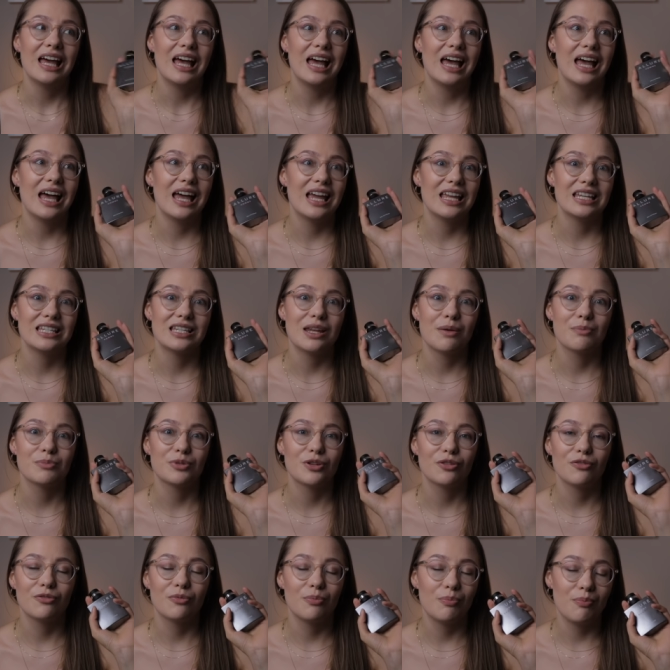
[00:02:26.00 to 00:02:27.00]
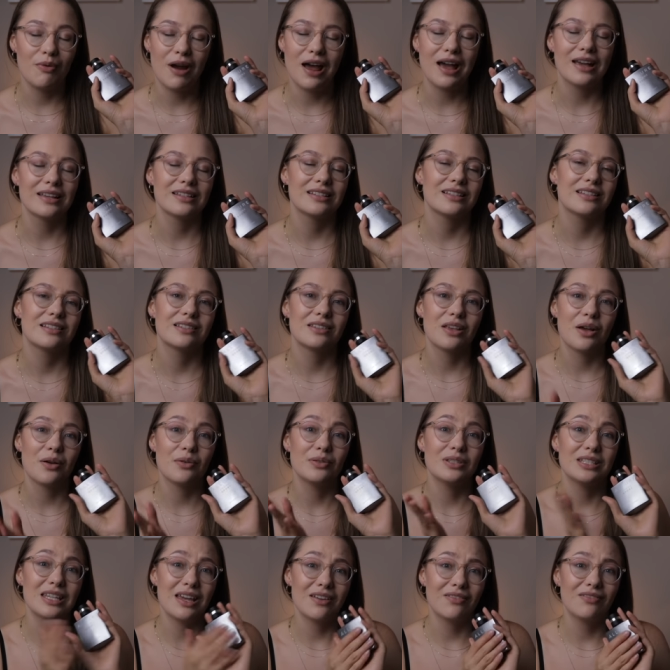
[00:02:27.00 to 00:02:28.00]
uh, in terms of price.
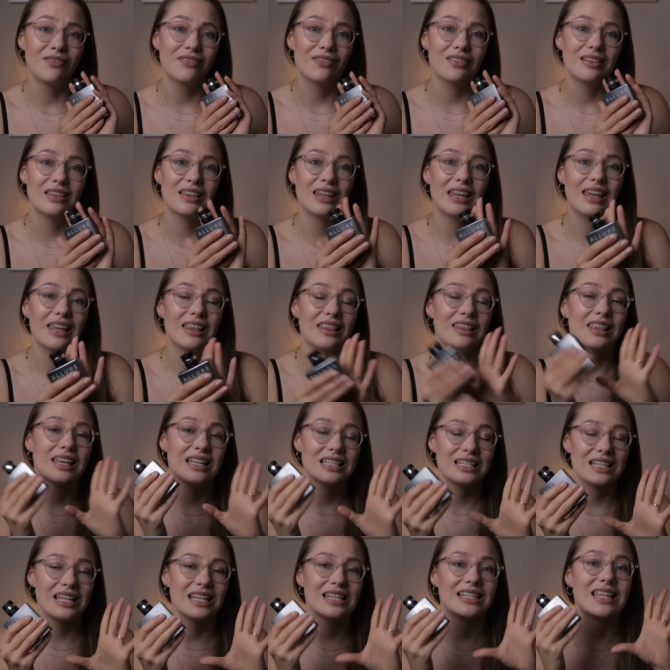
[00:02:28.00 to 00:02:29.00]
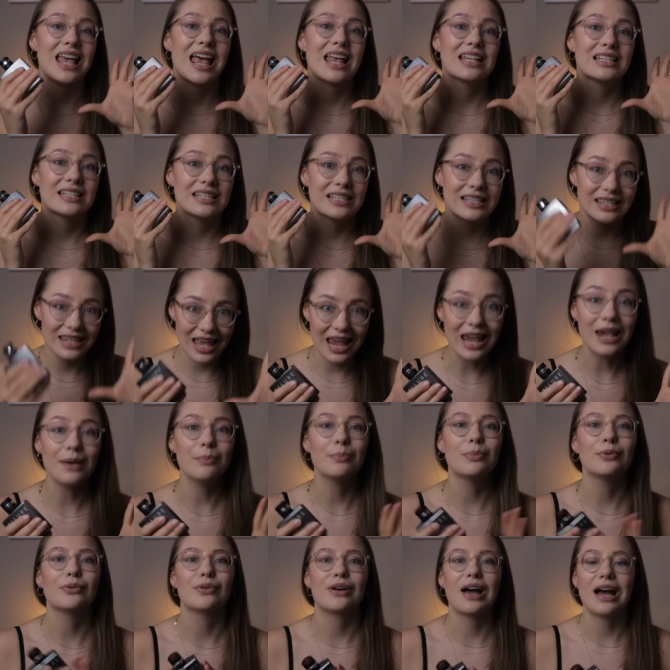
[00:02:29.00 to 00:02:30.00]
So definitely this is a
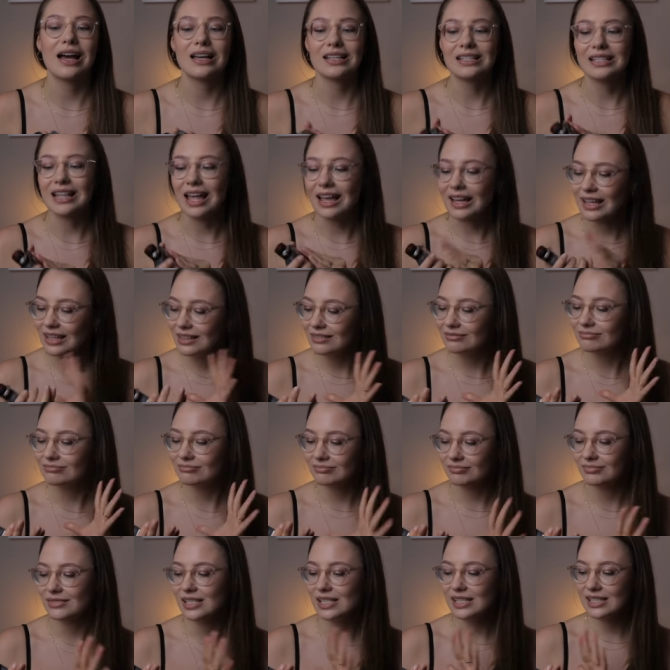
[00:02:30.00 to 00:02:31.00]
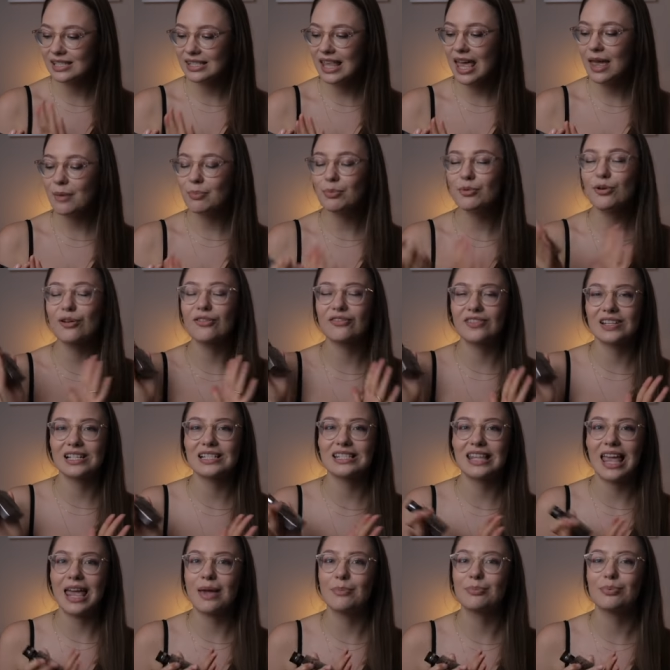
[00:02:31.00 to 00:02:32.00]
staple, guys. Like staple of the
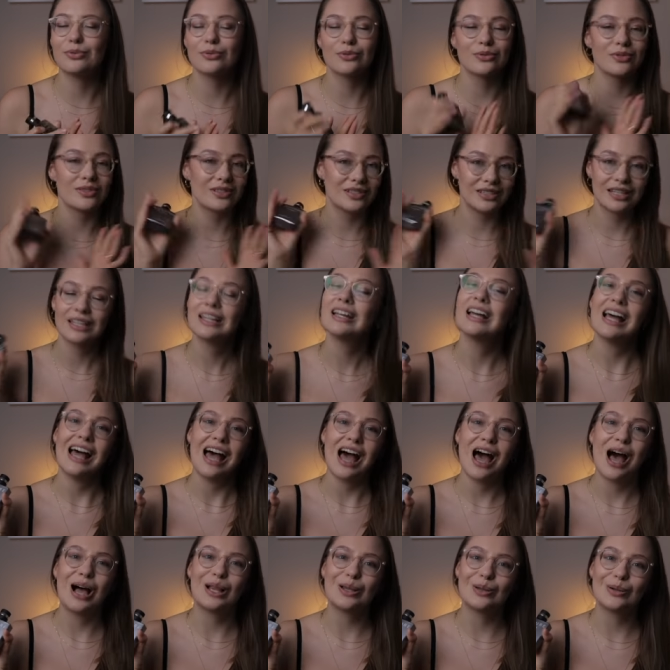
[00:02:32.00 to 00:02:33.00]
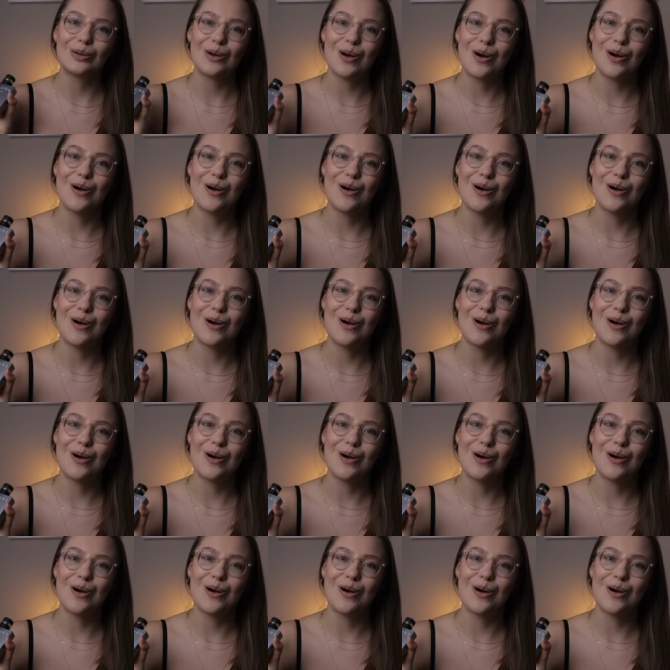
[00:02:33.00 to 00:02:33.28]
staples, although